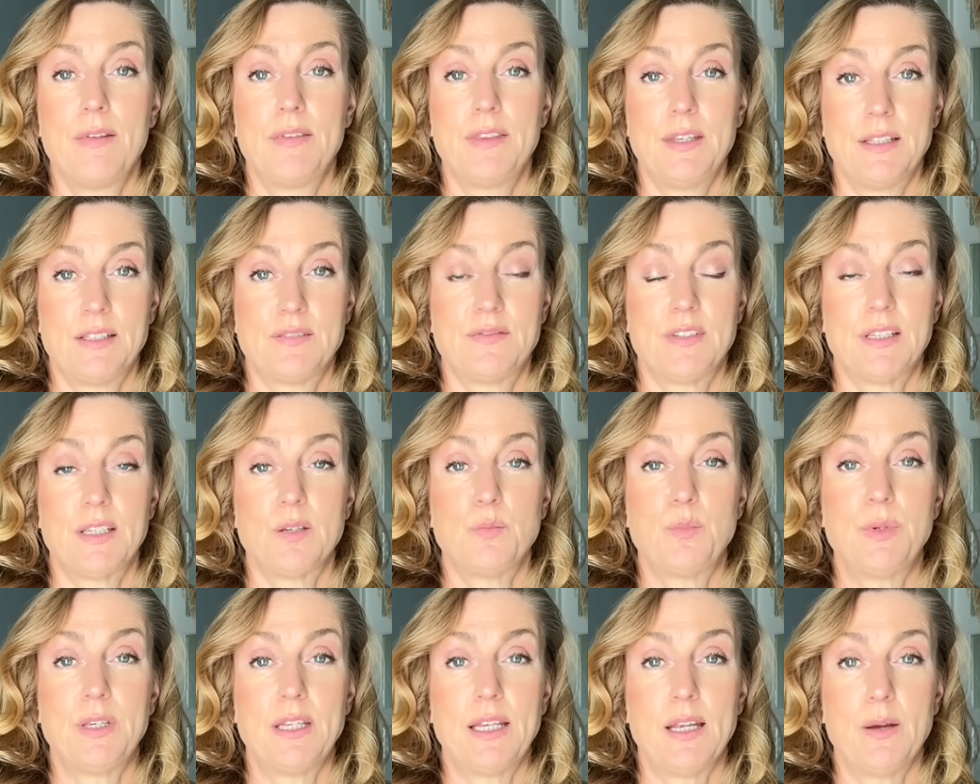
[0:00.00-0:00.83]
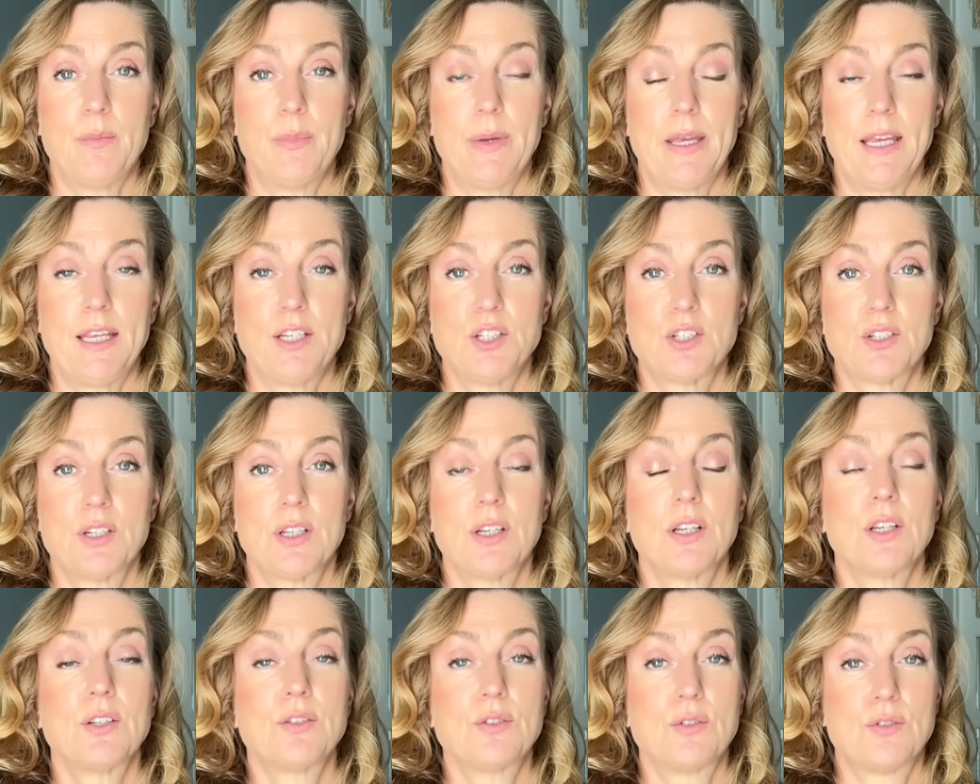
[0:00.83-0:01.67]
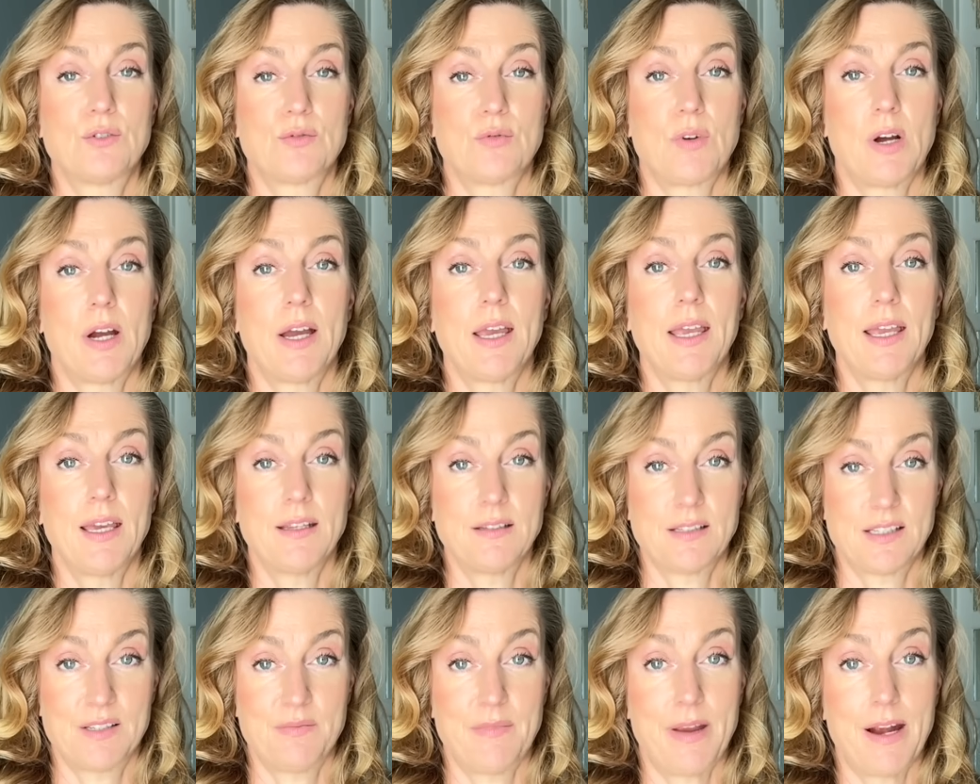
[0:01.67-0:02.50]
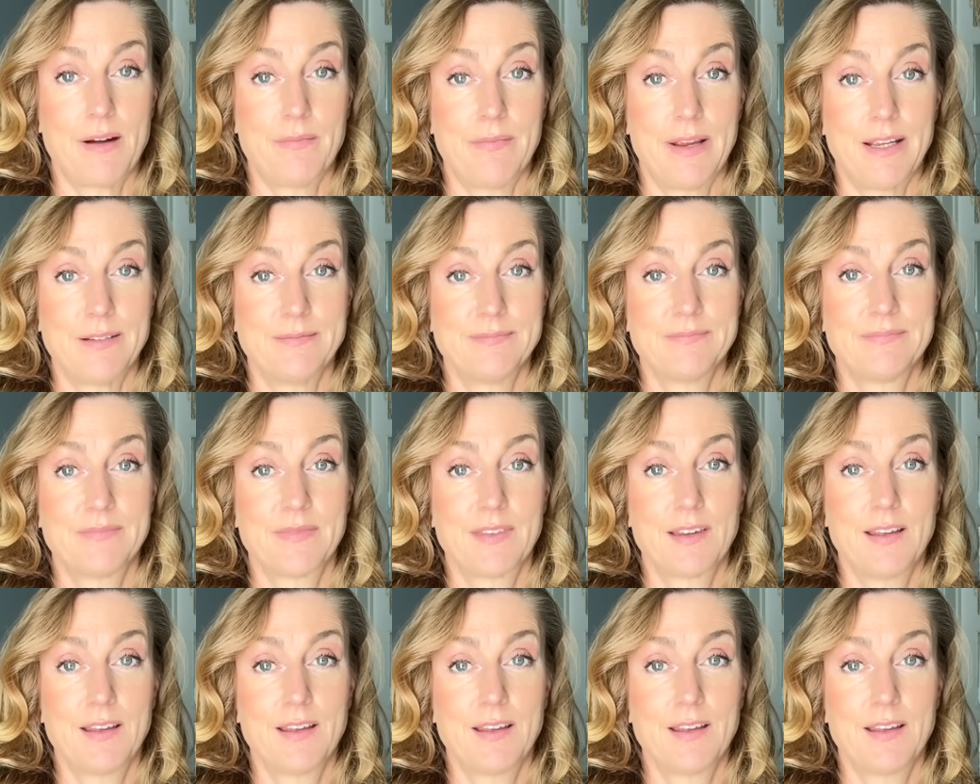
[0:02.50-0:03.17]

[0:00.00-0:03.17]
this Wikipedia page to try and smear me.